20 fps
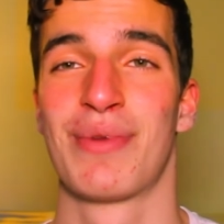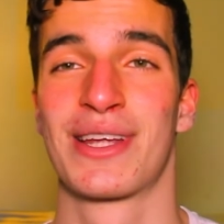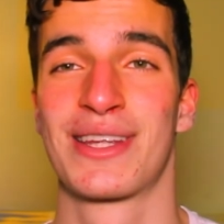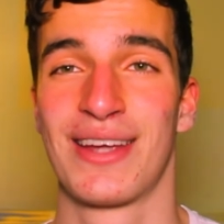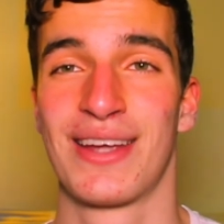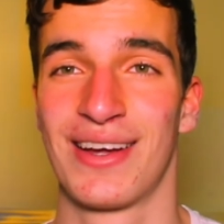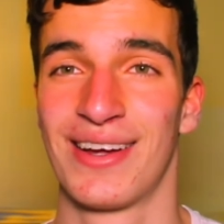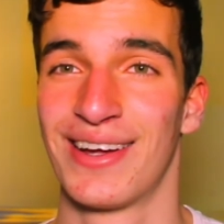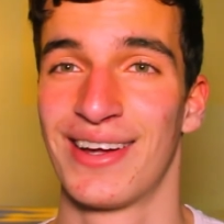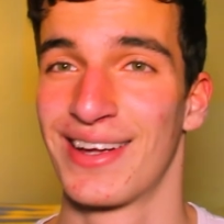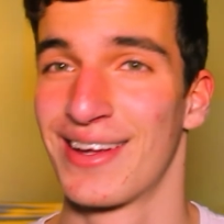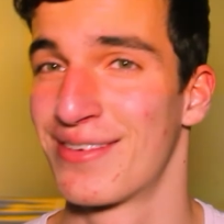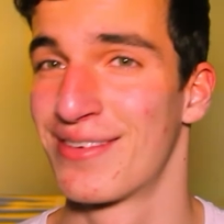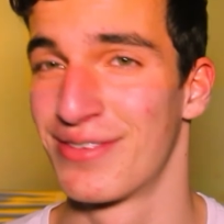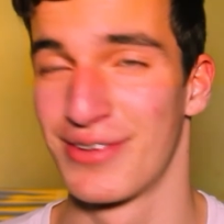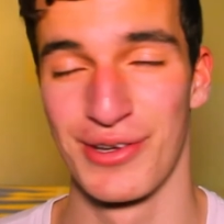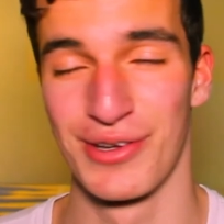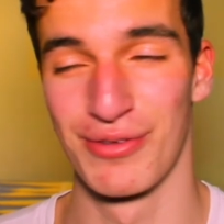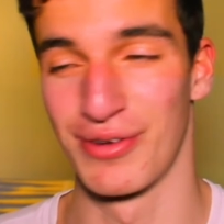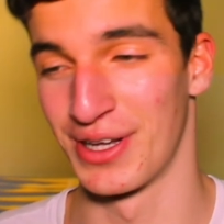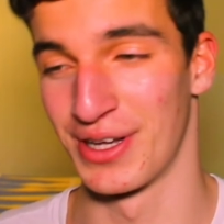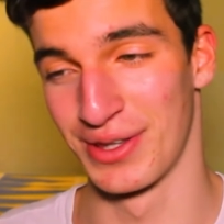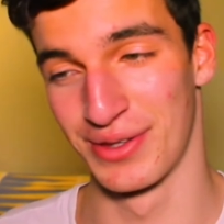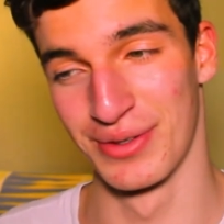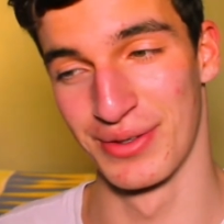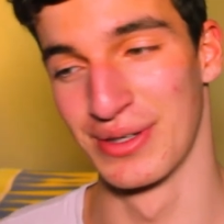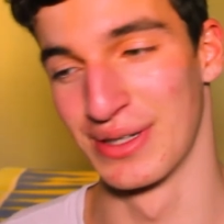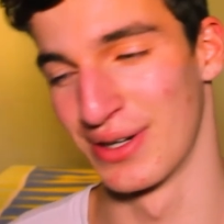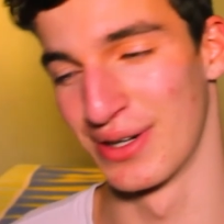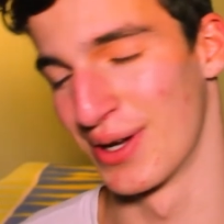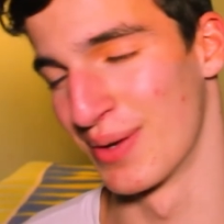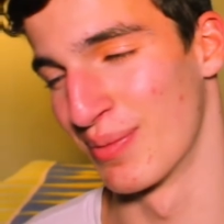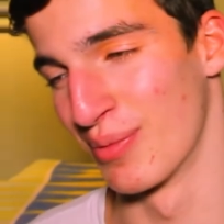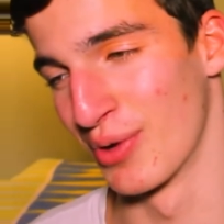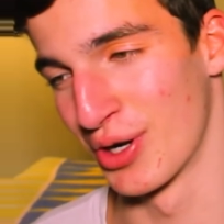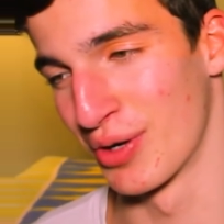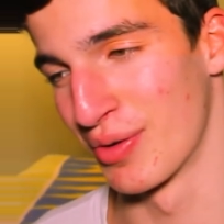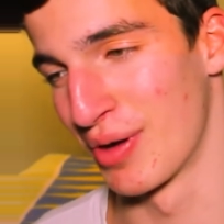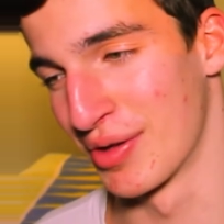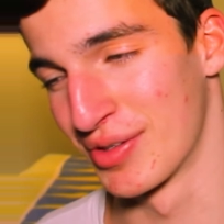but if you want to learn
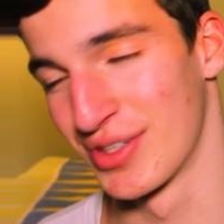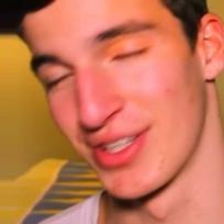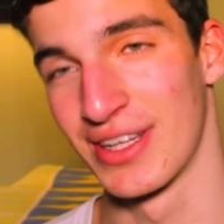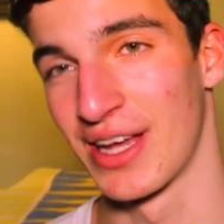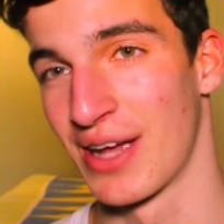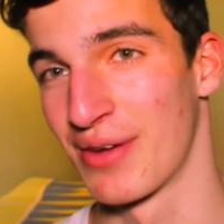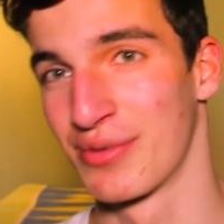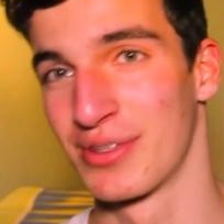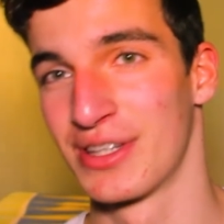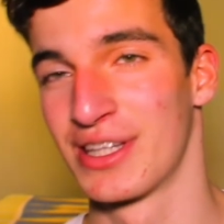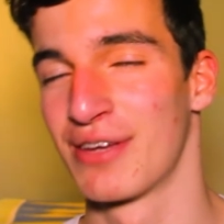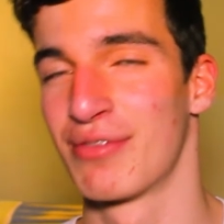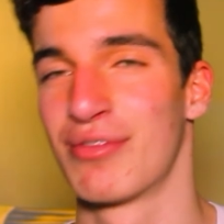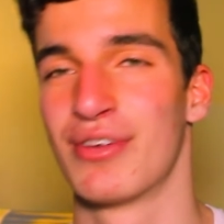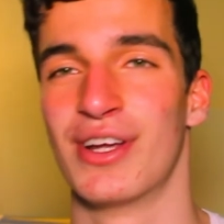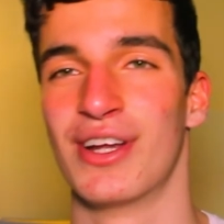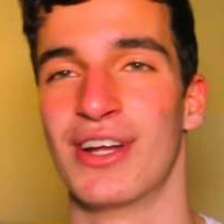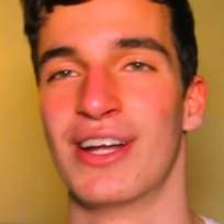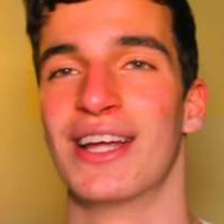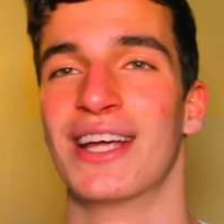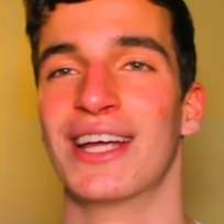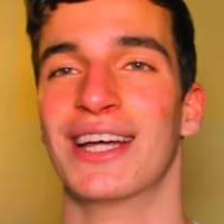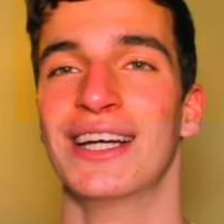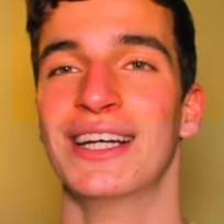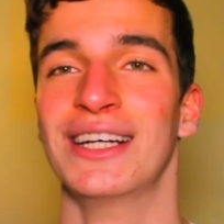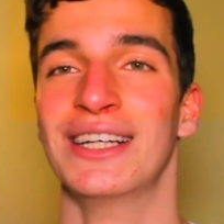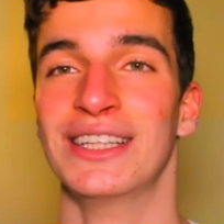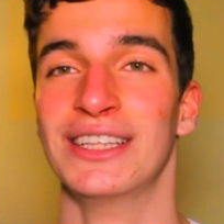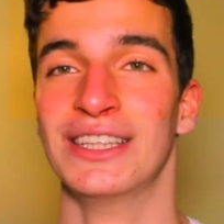more about it, I would definitely